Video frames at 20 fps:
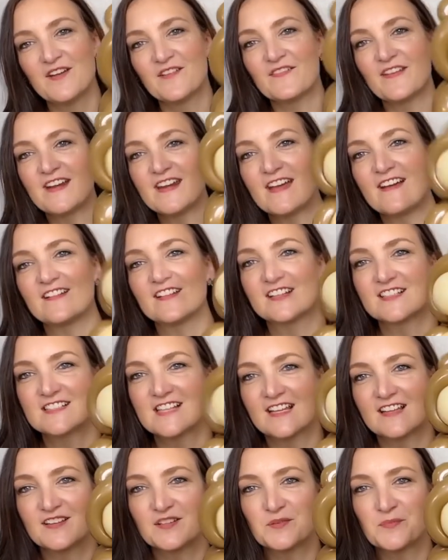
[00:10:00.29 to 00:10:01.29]
Right now it looks
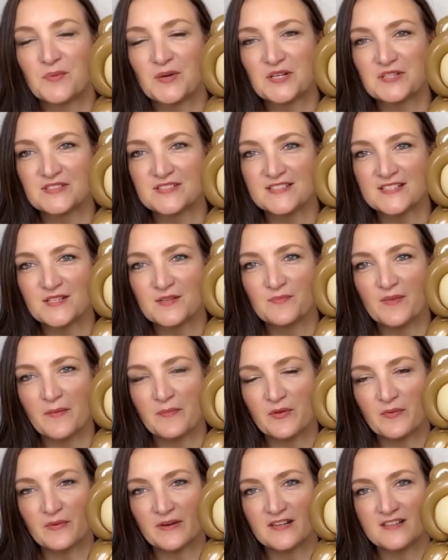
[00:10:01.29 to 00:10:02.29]
like a little person,
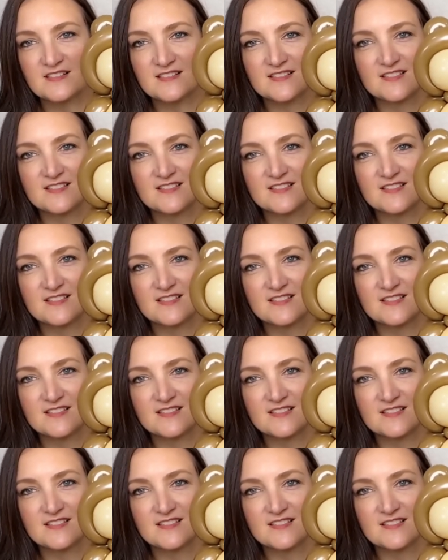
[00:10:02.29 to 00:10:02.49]
maybe wearing a